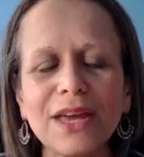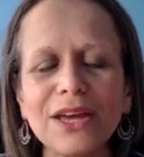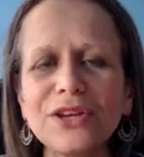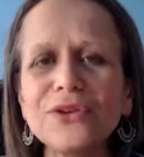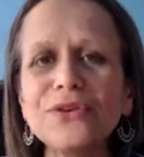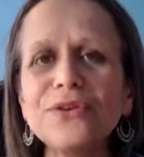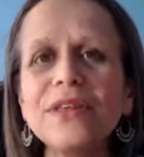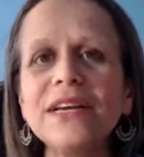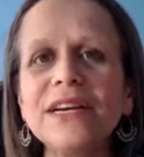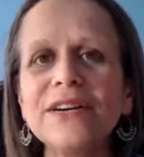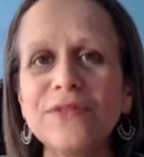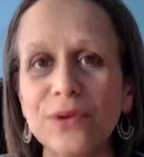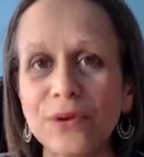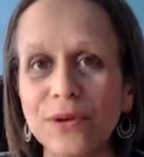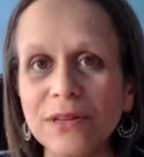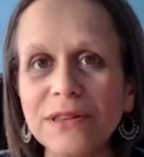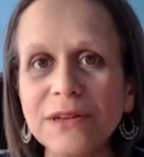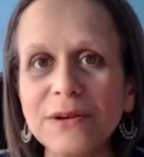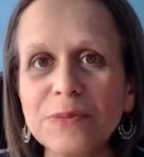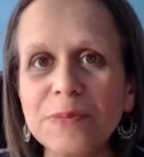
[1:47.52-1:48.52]
You think of
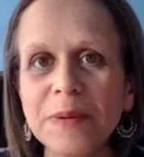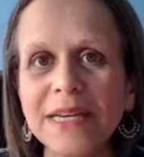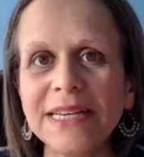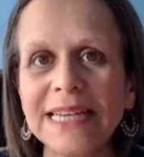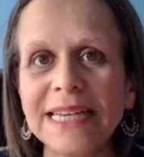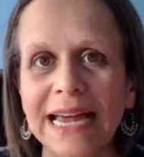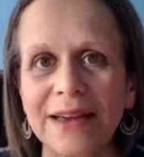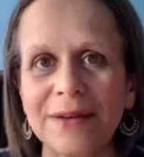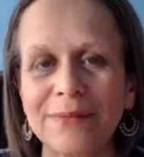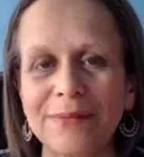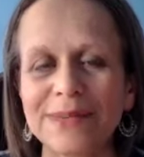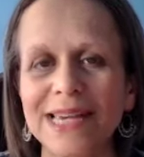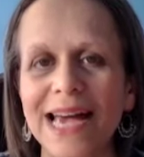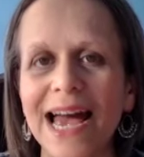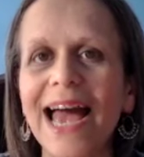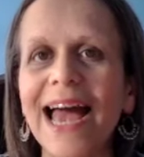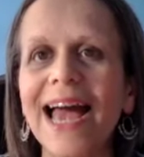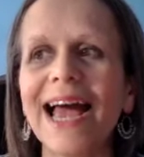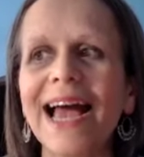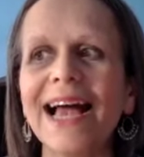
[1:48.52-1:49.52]
all of those big names,
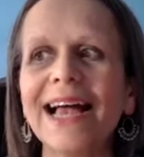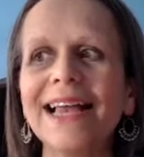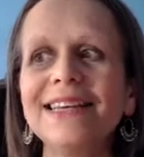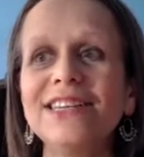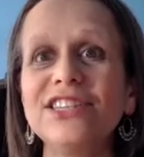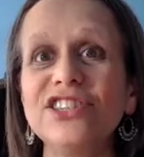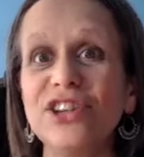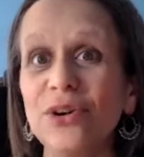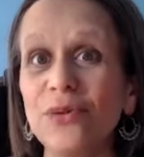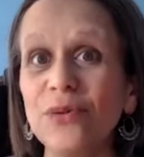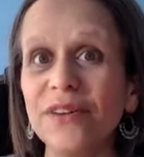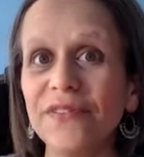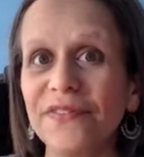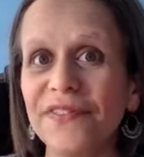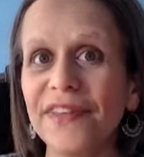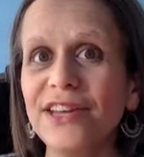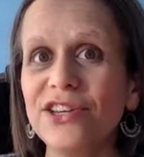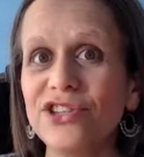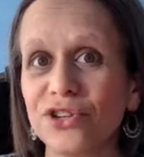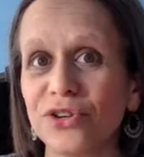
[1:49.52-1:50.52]
and you know what
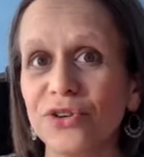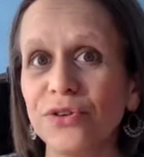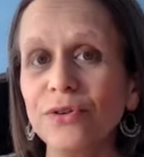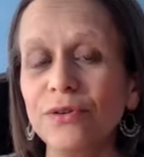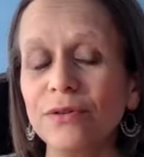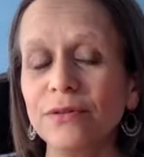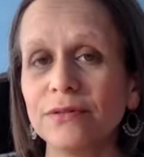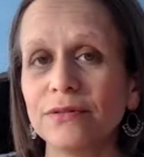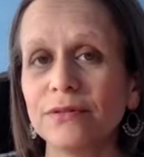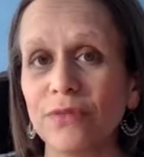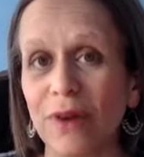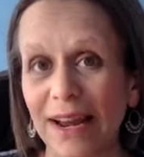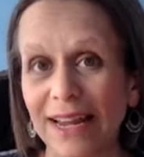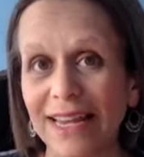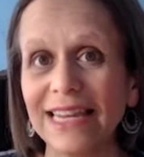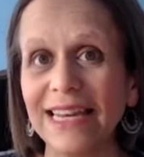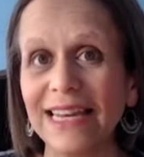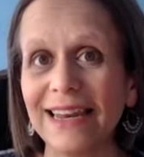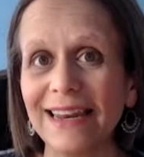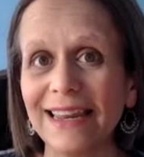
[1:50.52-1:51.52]
they do
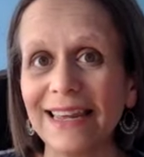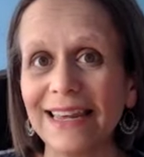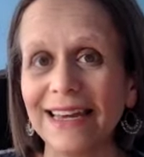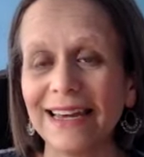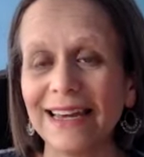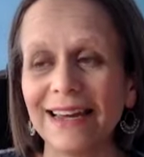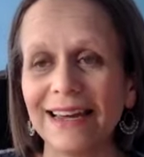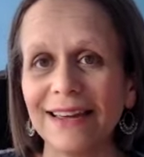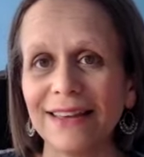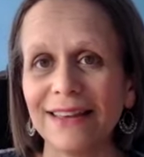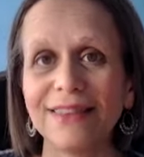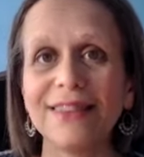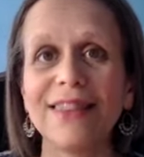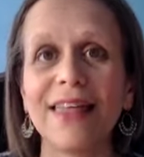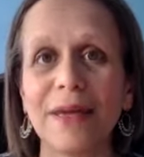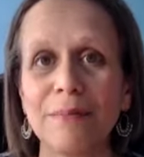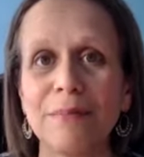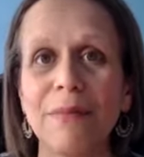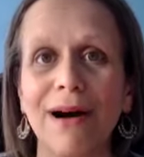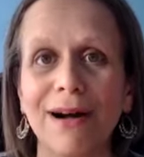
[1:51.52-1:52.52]
regularly?
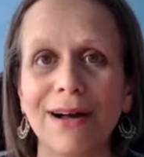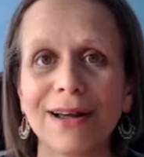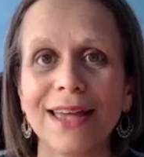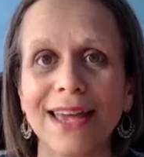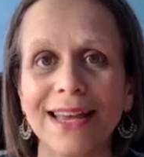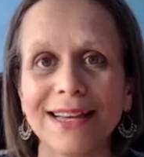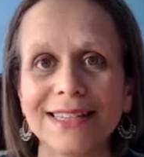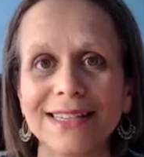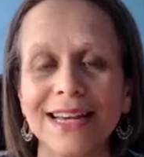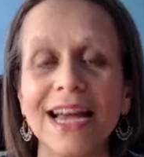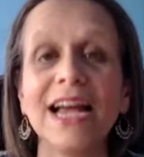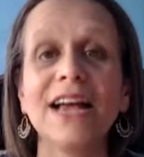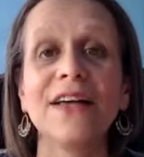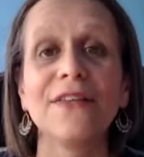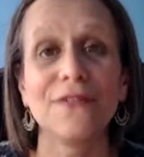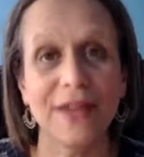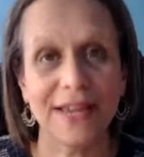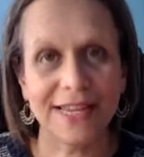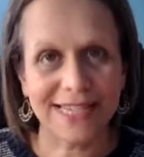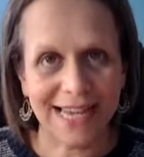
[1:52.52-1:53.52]
They market.
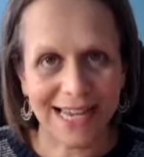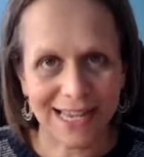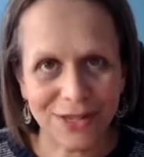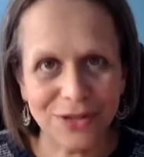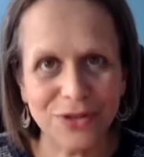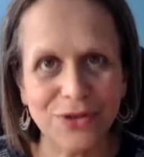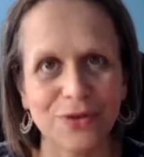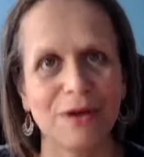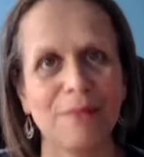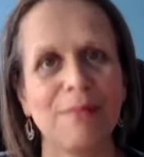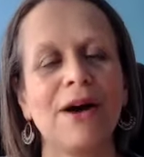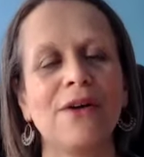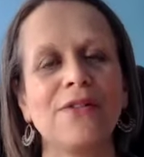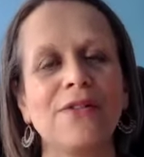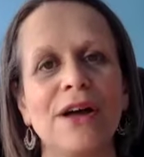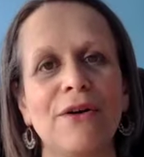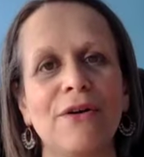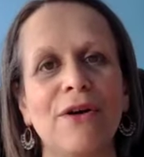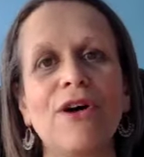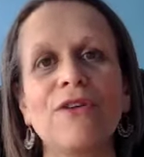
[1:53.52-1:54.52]
They tell you about
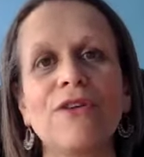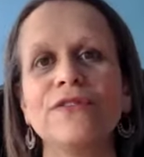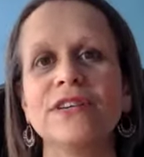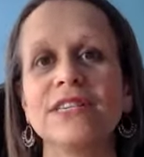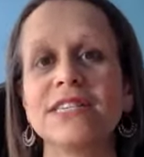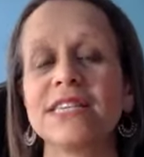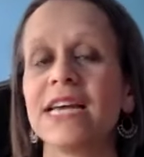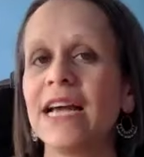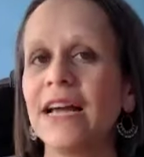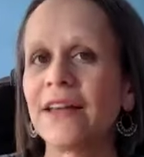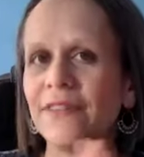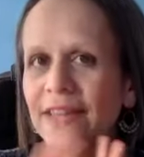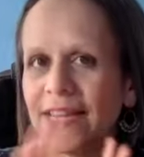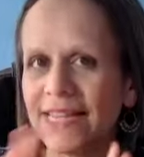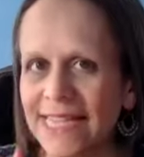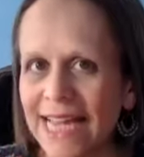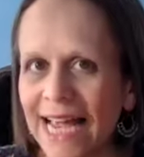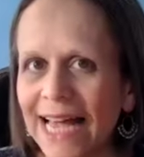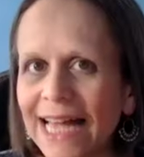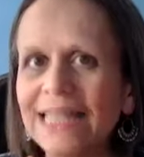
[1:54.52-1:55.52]
their offers.
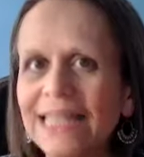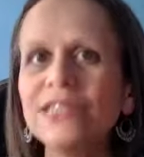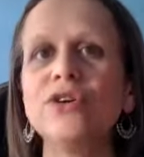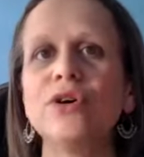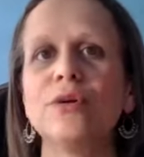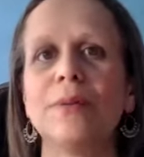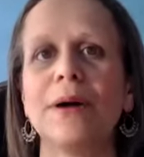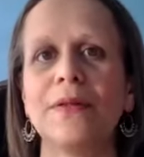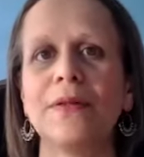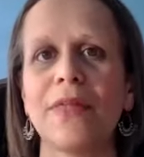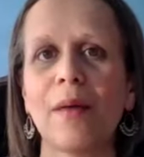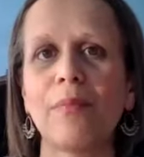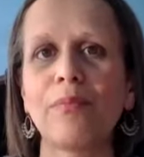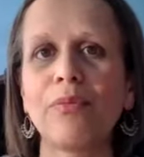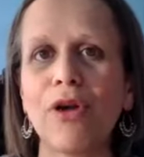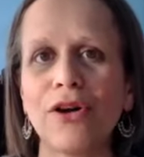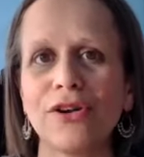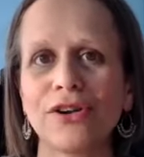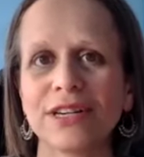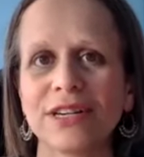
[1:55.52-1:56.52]
They tell you about their
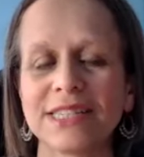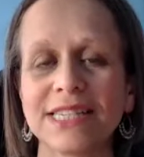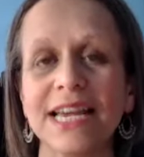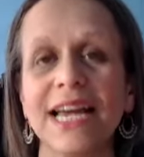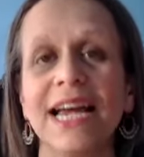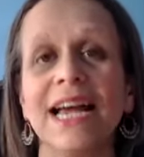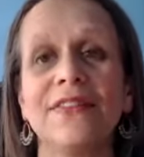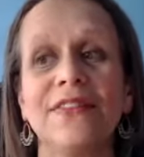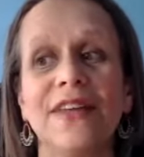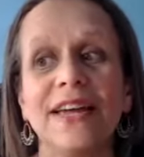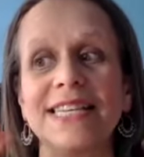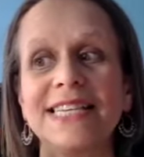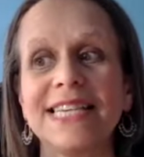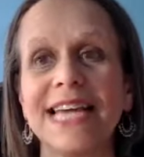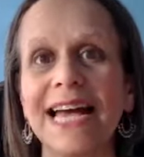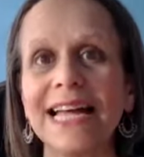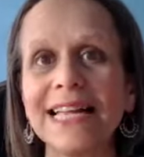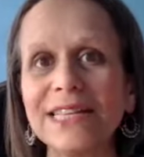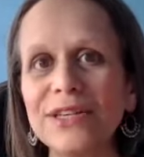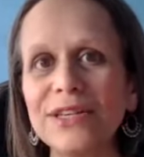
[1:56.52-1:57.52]
products. They
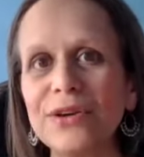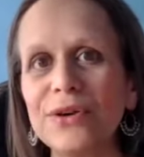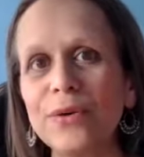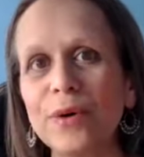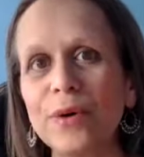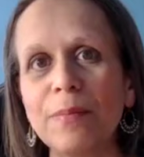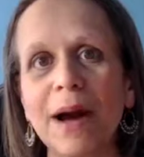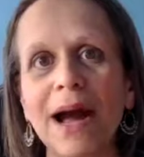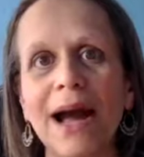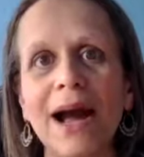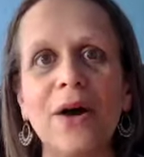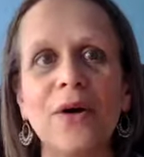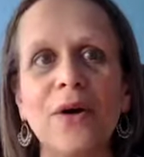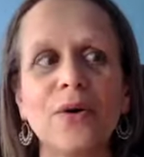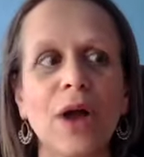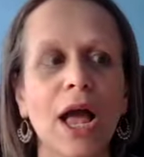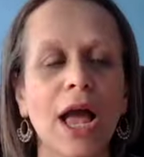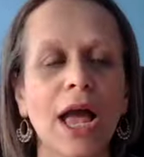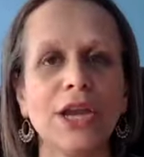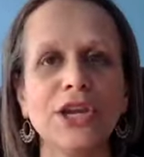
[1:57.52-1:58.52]
tell you
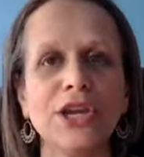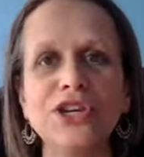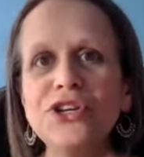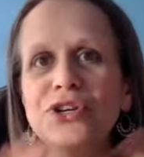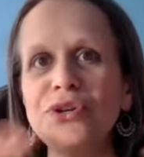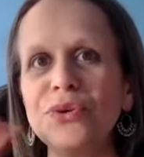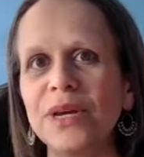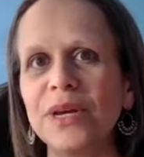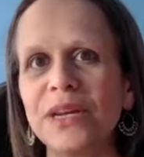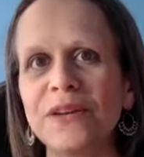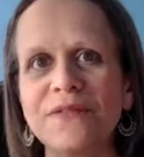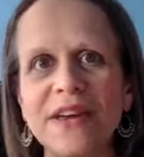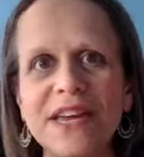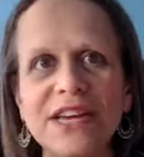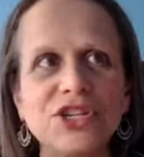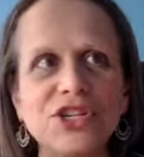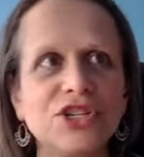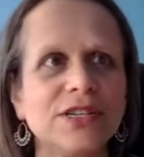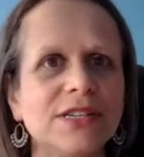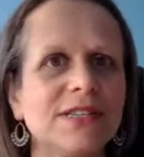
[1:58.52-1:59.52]
about new
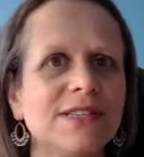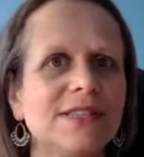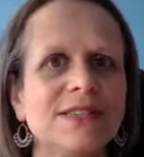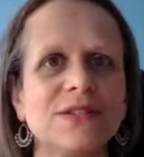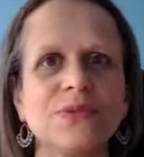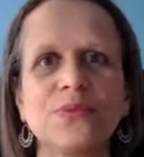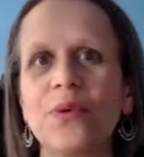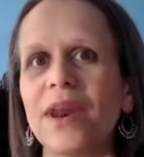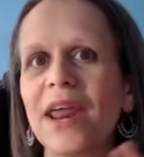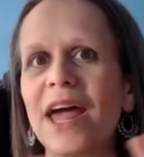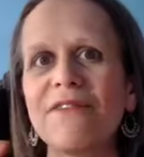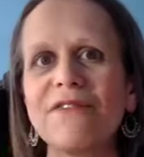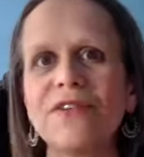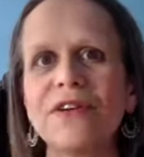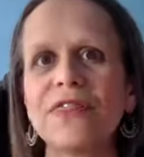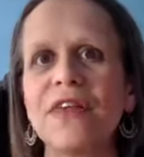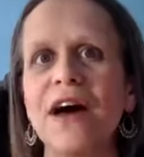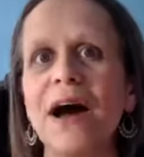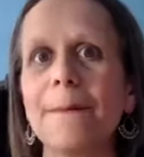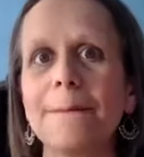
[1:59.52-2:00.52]
innovations,
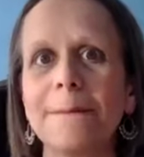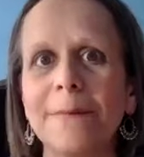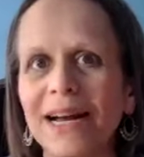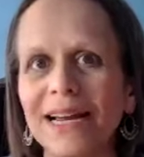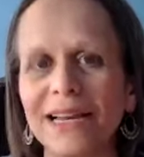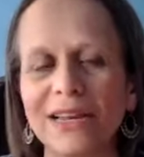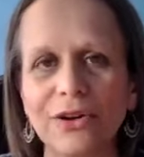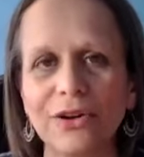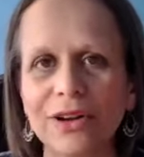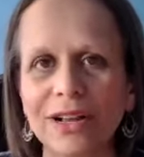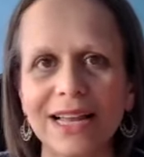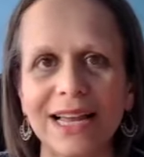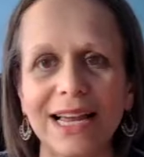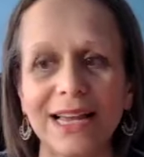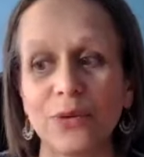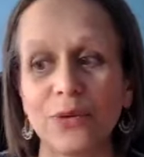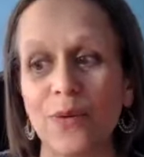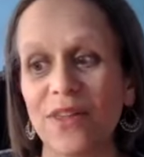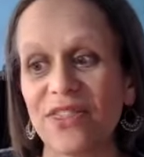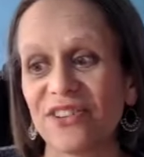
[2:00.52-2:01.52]
whatever that might look
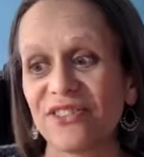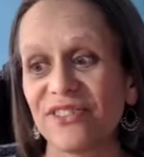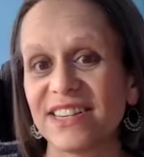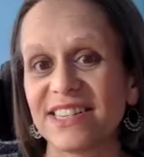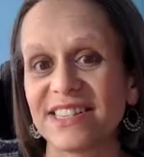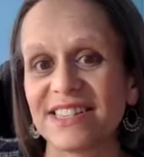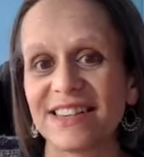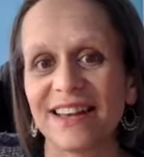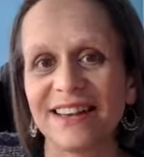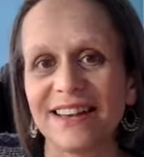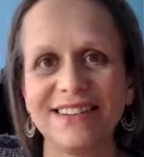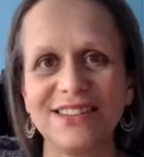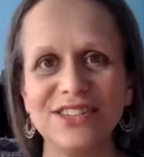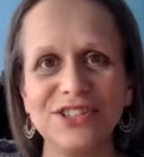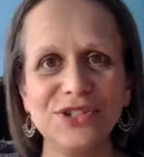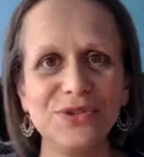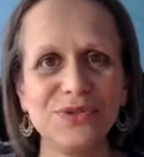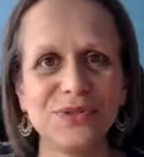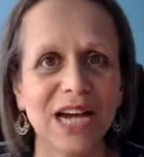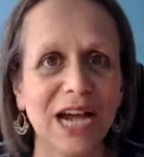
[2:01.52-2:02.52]
like, whether it's a
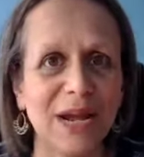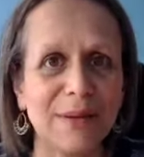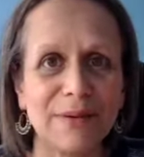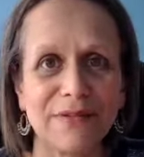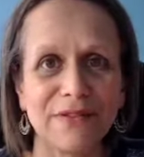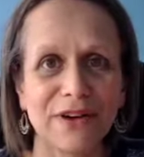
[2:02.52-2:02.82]
new type